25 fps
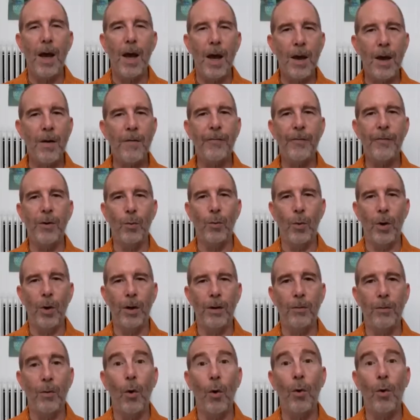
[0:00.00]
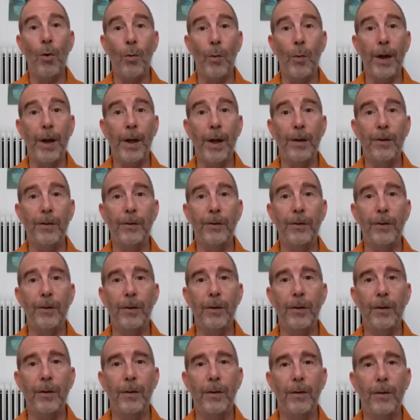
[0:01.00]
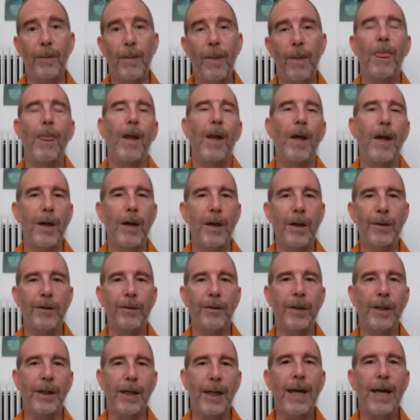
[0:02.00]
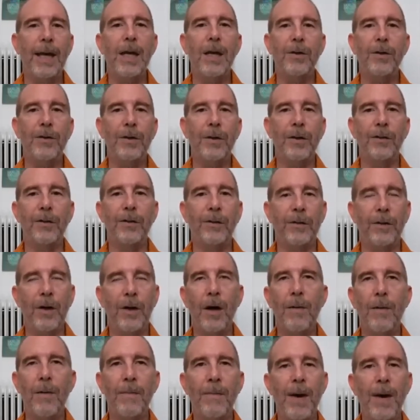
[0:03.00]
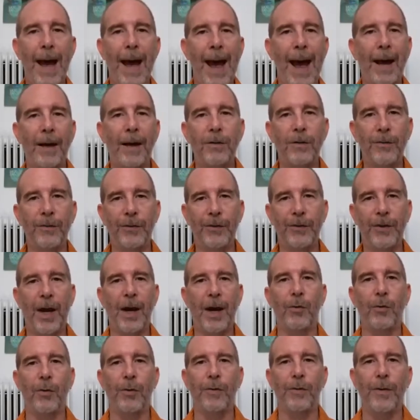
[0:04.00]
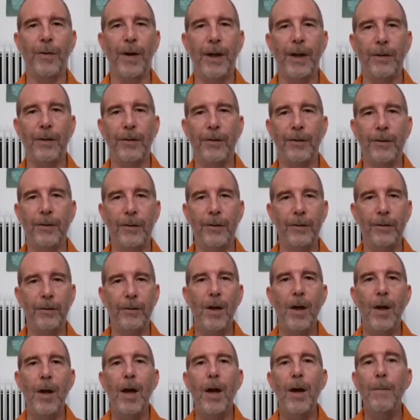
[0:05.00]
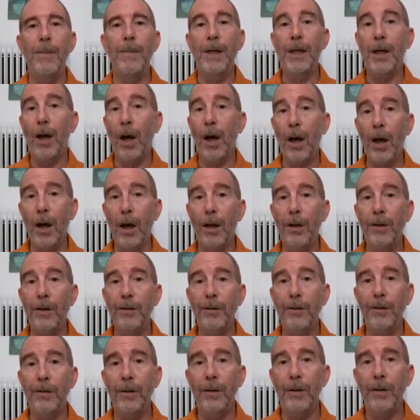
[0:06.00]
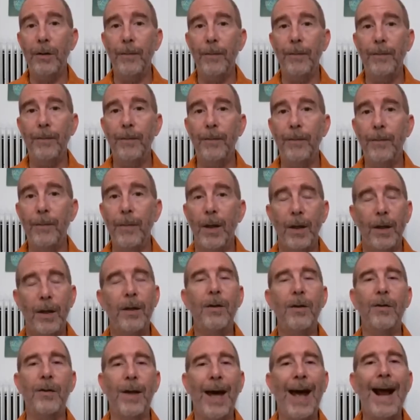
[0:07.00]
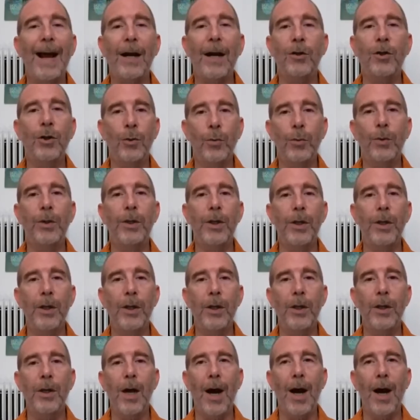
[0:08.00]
everyone always is engaged in some act of sacrifice because it is actually